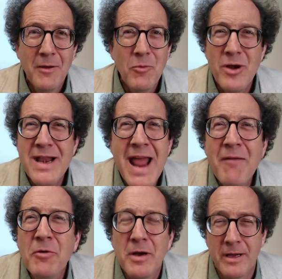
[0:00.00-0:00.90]
we're
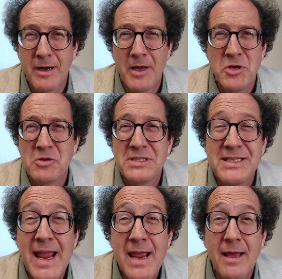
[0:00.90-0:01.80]
never going to
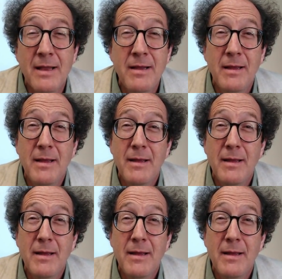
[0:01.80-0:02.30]
understand